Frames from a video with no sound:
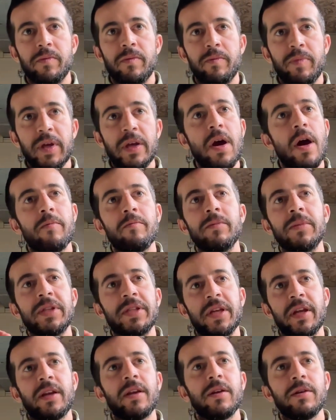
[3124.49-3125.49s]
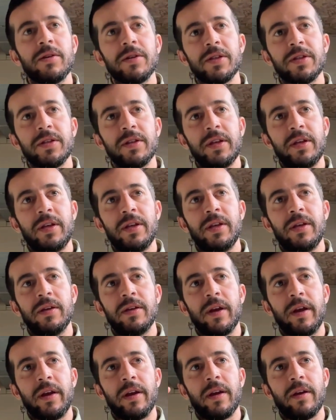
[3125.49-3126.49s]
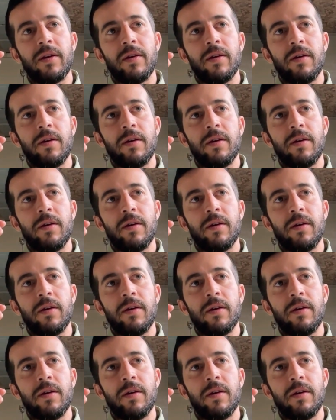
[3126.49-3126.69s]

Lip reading: become meticulously like